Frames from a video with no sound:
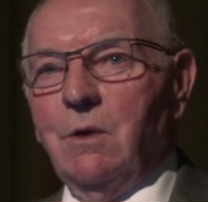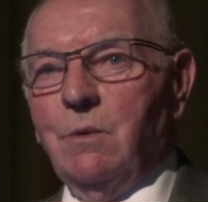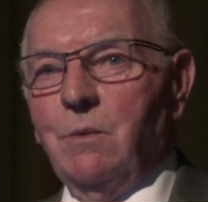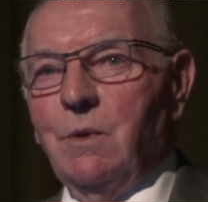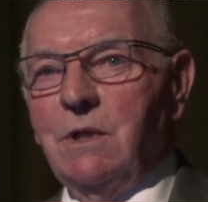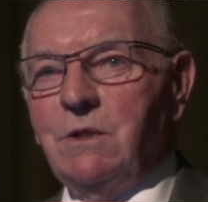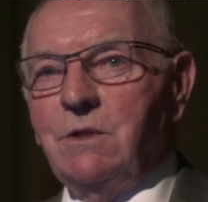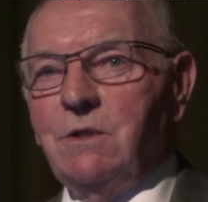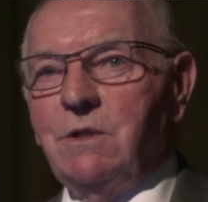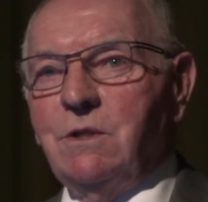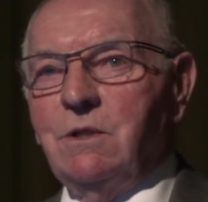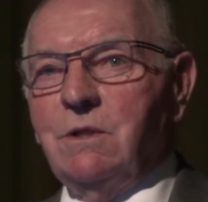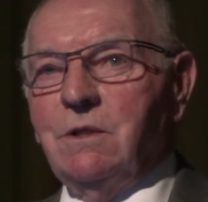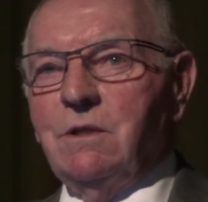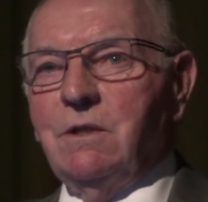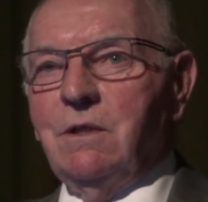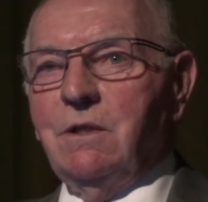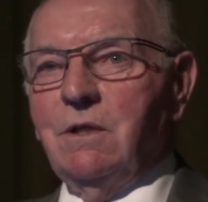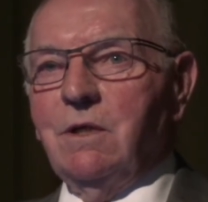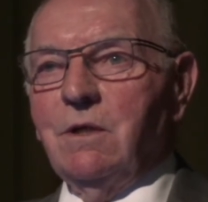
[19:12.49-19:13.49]
which
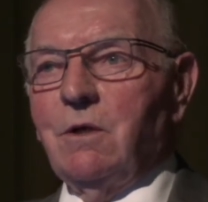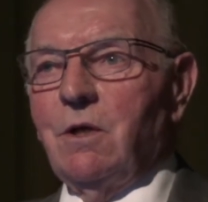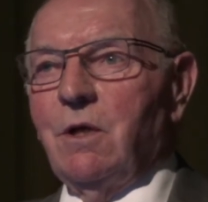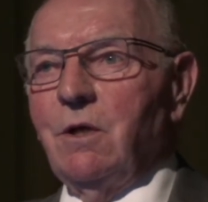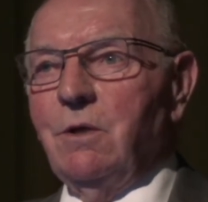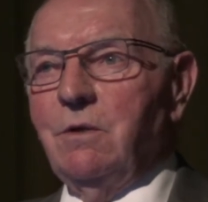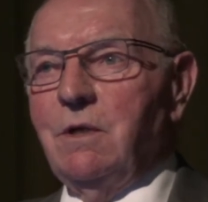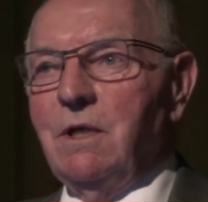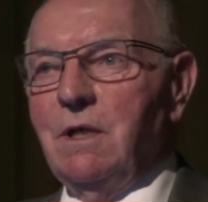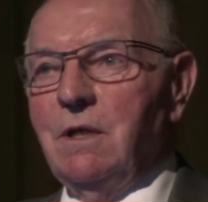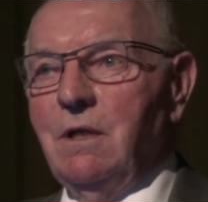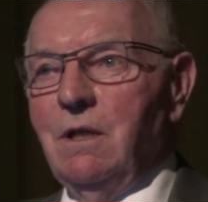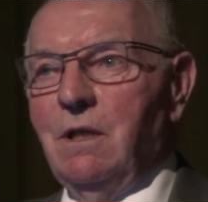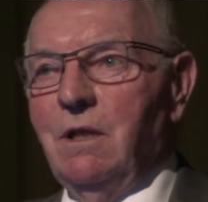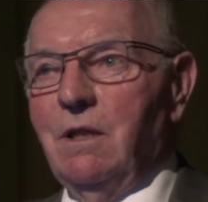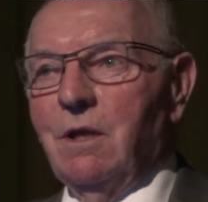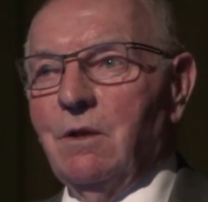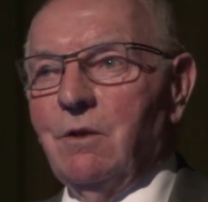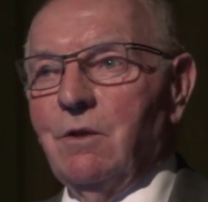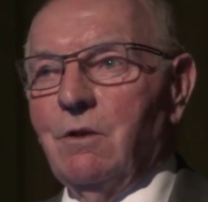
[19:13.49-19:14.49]
concluded
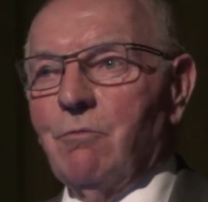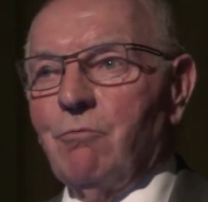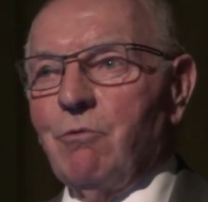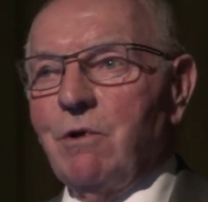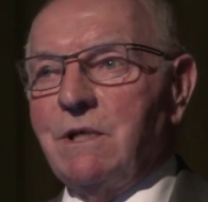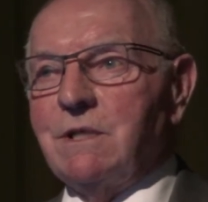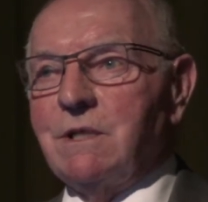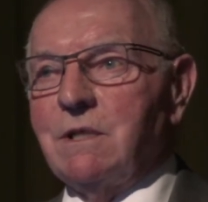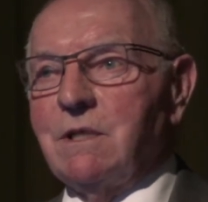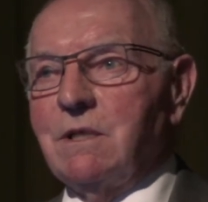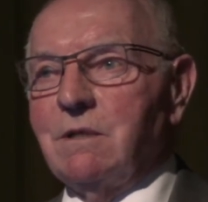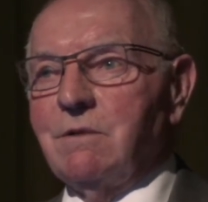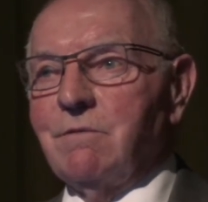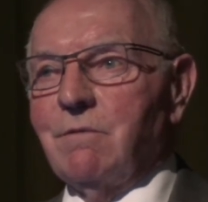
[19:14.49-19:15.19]
that the risks